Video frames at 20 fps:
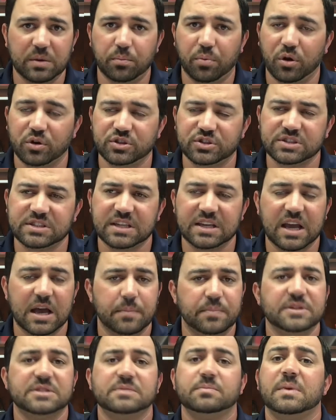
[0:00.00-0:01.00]
purchasing up
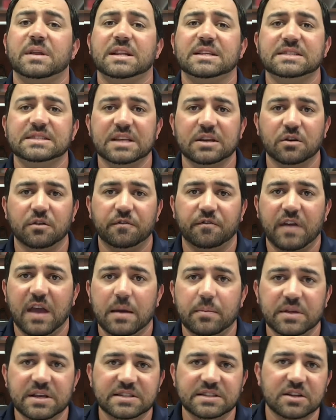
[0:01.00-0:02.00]
as many single
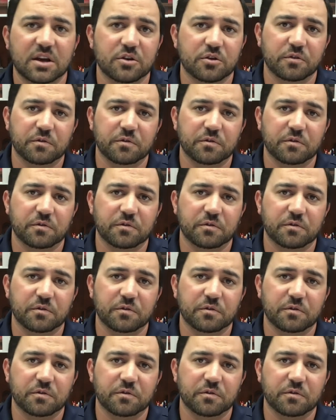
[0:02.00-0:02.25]
families under